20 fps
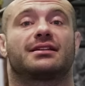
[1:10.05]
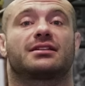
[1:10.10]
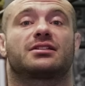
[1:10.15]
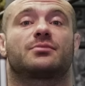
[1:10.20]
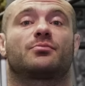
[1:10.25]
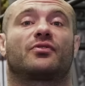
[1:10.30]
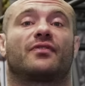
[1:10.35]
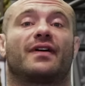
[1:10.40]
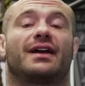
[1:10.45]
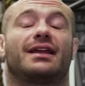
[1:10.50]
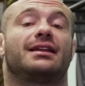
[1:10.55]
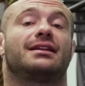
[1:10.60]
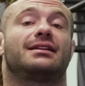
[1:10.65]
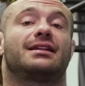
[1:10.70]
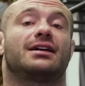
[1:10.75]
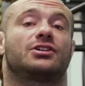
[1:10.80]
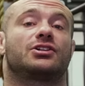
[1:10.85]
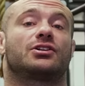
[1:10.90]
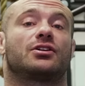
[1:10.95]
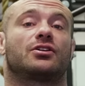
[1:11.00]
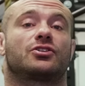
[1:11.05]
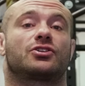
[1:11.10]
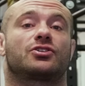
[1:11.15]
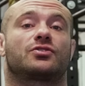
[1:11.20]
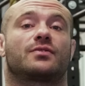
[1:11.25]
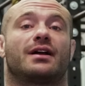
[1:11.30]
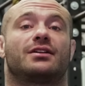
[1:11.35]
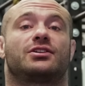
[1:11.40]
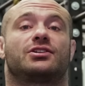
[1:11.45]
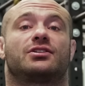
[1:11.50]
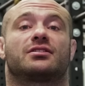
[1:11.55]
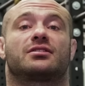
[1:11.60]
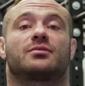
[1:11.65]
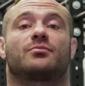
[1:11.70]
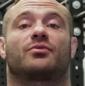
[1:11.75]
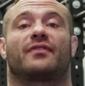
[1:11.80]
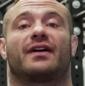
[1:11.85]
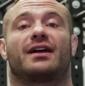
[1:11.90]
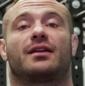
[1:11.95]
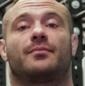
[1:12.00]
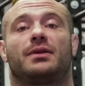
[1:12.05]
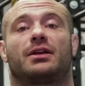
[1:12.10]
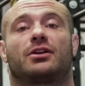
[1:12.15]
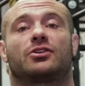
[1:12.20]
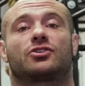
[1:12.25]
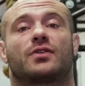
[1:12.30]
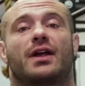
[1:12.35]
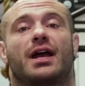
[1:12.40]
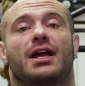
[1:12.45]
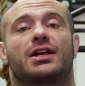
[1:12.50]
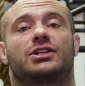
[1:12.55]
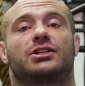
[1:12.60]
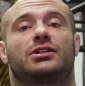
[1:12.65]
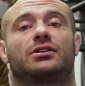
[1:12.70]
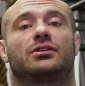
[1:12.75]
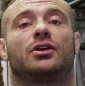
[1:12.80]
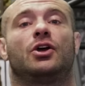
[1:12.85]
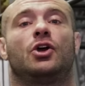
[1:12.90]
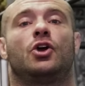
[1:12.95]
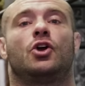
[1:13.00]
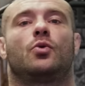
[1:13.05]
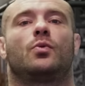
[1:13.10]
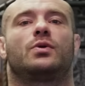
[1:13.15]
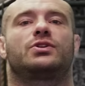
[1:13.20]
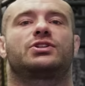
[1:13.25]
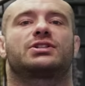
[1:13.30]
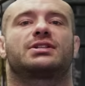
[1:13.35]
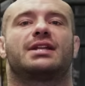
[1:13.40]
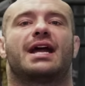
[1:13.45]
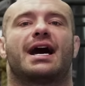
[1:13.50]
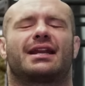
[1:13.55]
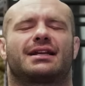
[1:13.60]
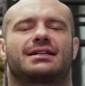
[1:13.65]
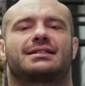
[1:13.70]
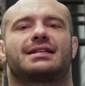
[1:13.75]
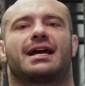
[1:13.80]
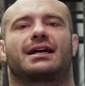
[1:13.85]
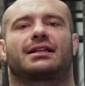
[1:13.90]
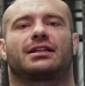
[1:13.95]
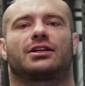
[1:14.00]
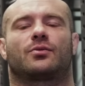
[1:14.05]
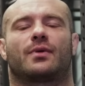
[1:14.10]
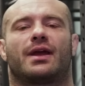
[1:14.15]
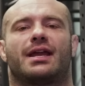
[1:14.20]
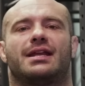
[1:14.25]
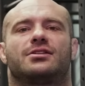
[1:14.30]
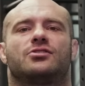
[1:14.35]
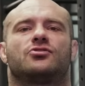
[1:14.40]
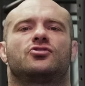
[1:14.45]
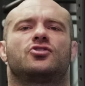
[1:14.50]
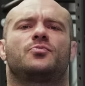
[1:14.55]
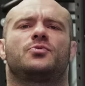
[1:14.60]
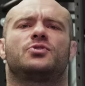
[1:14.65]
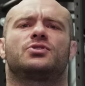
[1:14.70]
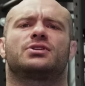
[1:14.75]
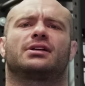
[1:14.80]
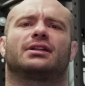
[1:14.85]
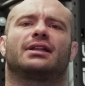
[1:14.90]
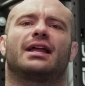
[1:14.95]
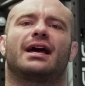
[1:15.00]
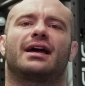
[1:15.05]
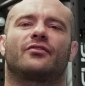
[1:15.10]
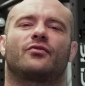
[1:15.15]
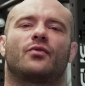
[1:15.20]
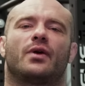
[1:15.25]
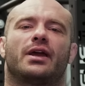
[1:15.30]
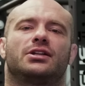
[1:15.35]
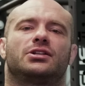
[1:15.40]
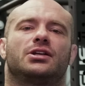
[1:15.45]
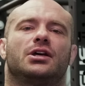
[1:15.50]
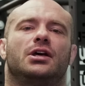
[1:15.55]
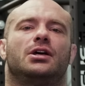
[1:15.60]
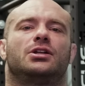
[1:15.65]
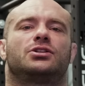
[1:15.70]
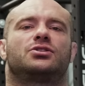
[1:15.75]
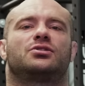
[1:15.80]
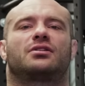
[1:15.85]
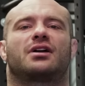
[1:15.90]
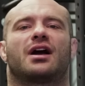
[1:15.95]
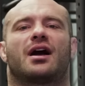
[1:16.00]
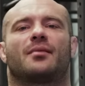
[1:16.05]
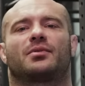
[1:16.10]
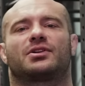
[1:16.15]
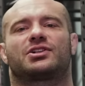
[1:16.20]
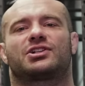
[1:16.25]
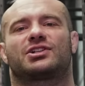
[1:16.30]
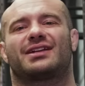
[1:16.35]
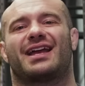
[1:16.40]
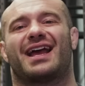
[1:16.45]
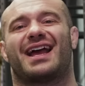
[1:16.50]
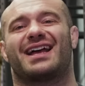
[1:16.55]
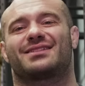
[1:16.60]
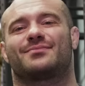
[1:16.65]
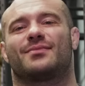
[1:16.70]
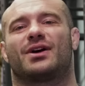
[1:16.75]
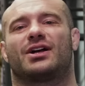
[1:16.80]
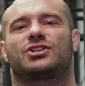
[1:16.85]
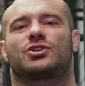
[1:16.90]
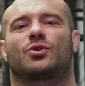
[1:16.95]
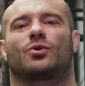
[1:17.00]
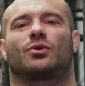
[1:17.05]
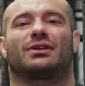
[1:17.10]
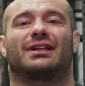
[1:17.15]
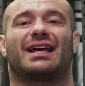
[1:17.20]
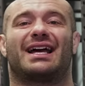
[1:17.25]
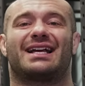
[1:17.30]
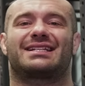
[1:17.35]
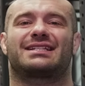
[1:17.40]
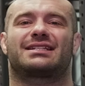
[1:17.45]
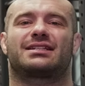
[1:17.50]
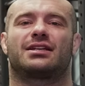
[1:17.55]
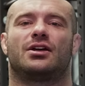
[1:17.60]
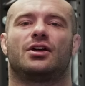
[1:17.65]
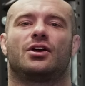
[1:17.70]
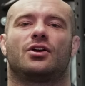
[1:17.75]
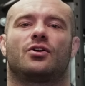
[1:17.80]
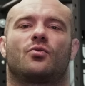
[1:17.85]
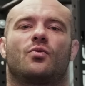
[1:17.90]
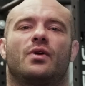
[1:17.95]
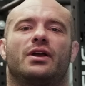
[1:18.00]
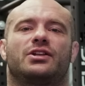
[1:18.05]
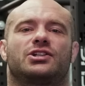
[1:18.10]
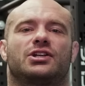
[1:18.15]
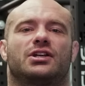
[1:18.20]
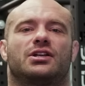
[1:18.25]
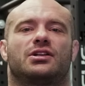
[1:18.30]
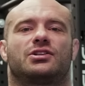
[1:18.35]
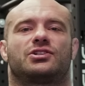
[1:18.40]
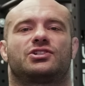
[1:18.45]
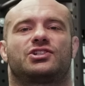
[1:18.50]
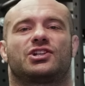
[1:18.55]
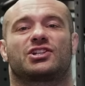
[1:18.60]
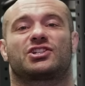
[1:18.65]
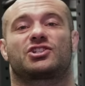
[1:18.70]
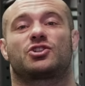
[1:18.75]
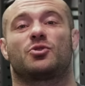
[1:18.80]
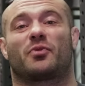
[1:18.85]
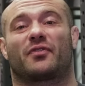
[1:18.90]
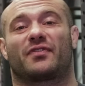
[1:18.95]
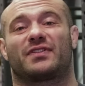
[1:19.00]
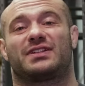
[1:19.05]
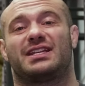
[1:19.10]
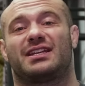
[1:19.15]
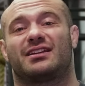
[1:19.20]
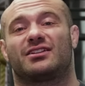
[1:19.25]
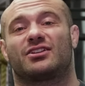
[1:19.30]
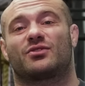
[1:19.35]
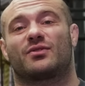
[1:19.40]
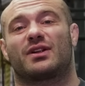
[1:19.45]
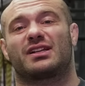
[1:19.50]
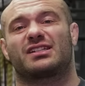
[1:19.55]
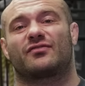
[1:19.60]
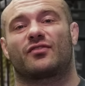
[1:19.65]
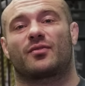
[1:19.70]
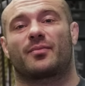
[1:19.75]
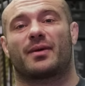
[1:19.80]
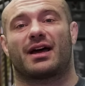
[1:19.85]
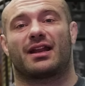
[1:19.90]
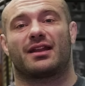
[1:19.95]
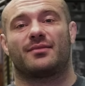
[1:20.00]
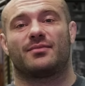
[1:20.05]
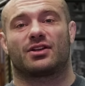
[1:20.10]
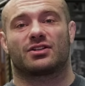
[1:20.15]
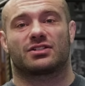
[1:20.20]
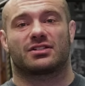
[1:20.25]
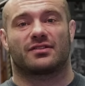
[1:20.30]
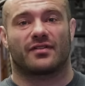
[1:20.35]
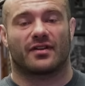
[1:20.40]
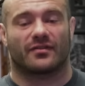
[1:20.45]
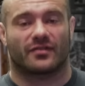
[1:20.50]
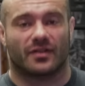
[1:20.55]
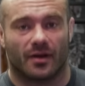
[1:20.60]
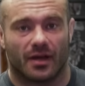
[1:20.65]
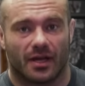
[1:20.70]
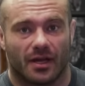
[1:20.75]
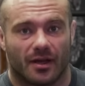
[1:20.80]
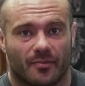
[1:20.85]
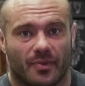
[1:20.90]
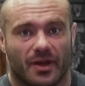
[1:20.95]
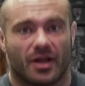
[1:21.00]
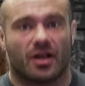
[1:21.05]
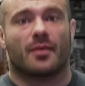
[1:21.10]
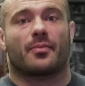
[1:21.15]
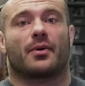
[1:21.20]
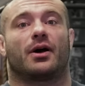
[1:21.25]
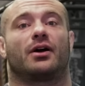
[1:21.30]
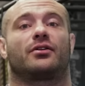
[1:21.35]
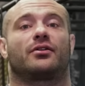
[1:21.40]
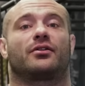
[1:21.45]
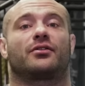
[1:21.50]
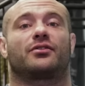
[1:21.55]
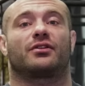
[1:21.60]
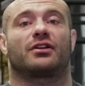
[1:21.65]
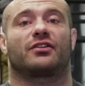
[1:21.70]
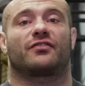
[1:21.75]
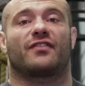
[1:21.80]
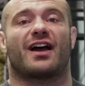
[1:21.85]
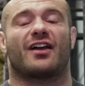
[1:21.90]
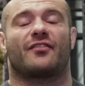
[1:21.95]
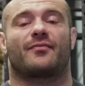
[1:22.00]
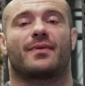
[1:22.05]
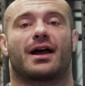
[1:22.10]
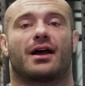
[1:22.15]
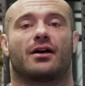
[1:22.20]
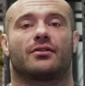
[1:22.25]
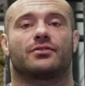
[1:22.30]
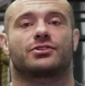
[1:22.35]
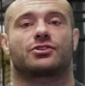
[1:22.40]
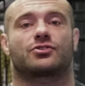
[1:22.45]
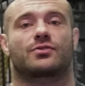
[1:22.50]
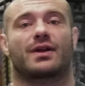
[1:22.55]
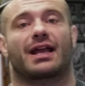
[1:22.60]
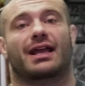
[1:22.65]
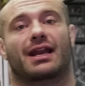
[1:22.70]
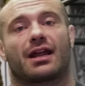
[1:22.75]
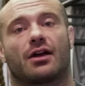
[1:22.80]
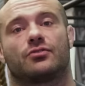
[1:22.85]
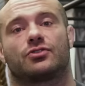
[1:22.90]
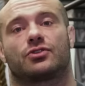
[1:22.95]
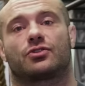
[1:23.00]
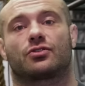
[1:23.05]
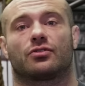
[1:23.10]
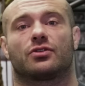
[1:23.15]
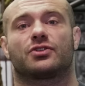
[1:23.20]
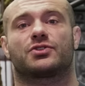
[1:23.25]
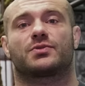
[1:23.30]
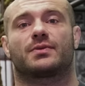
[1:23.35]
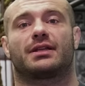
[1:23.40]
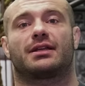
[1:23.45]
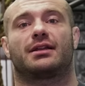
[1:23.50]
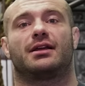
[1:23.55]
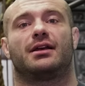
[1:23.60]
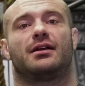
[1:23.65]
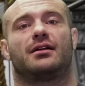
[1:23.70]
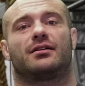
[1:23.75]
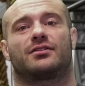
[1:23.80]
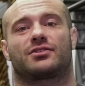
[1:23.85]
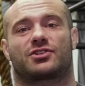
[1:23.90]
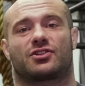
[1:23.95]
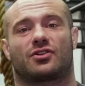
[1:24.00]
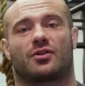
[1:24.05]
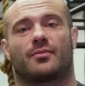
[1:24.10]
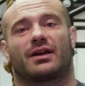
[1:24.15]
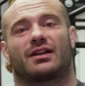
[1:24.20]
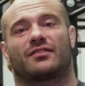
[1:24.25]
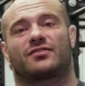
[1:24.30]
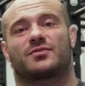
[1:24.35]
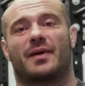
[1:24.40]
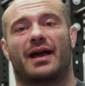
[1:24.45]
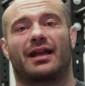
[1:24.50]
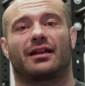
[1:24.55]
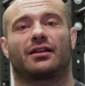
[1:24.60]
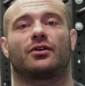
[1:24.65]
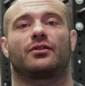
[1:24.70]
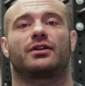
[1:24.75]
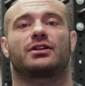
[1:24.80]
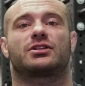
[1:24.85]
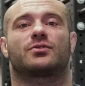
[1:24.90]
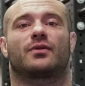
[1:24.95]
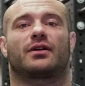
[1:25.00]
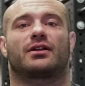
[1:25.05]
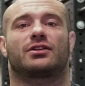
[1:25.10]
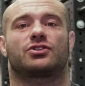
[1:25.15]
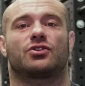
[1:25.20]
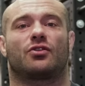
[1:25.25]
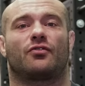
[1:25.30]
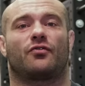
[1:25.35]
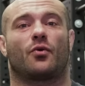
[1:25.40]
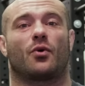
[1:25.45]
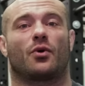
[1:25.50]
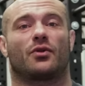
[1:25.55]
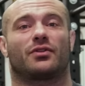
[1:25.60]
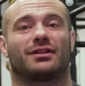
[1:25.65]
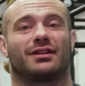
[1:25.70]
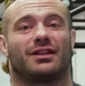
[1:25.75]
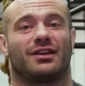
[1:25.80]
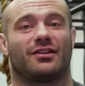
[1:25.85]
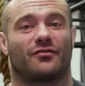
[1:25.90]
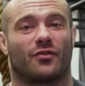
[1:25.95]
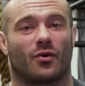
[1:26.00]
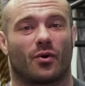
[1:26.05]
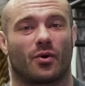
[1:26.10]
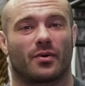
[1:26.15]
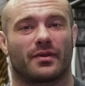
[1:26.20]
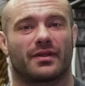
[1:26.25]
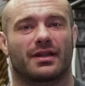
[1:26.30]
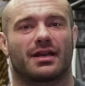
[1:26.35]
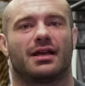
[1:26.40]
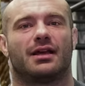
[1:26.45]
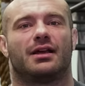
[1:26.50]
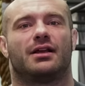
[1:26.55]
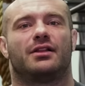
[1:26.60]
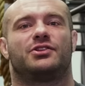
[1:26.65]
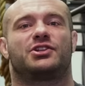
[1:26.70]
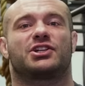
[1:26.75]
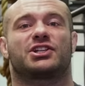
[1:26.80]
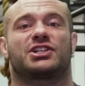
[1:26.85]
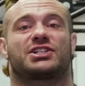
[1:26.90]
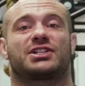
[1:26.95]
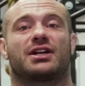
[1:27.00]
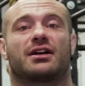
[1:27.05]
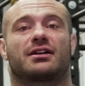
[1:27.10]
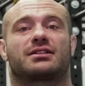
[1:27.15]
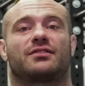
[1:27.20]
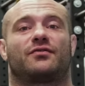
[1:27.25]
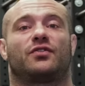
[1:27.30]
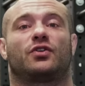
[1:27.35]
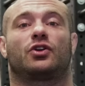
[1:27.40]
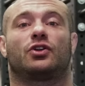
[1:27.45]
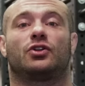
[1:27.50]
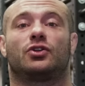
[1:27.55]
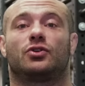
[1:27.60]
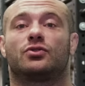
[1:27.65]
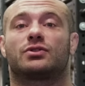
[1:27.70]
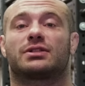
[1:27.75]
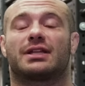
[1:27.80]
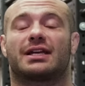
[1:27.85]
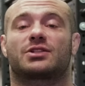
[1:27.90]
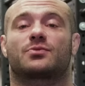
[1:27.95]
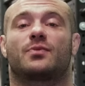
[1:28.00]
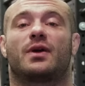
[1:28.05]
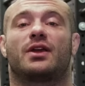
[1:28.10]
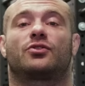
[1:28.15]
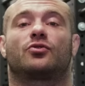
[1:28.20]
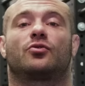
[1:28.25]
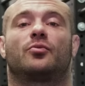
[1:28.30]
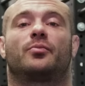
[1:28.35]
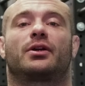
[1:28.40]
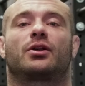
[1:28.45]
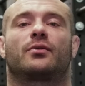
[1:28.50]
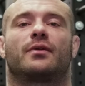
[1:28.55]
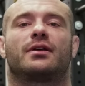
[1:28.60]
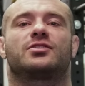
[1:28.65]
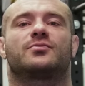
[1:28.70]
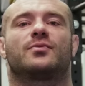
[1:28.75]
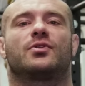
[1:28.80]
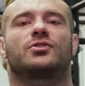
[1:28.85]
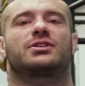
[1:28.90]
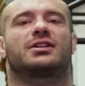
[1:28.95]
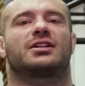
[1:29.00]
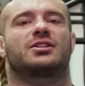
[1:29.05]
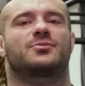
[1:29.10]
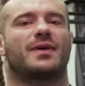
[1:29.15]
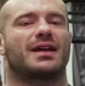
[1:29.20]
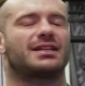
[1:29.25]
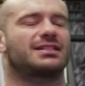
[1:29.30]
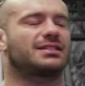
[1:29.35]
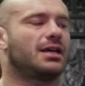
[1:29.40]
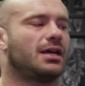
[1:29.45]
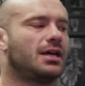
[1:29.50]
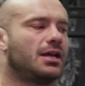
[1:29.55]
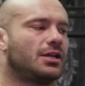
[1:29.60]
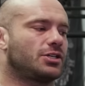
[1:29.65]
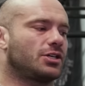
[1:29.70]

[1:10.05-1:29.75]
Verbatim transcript: It doesn't provide any tension under stretch. It doesn't provide a peak contraction, which is not exactly great. You end up using a lot of weight to accomplish as much or less, which is just super fatiguing to the rest of your body, because if you have to pick up one hundred thirty-five pounds and drag it out and do curls with it, there's a certain amount of spinal loading, so on and so forth, and leaning forward with it just sucks. If you can use less weight through a bigger range of motion, that's best.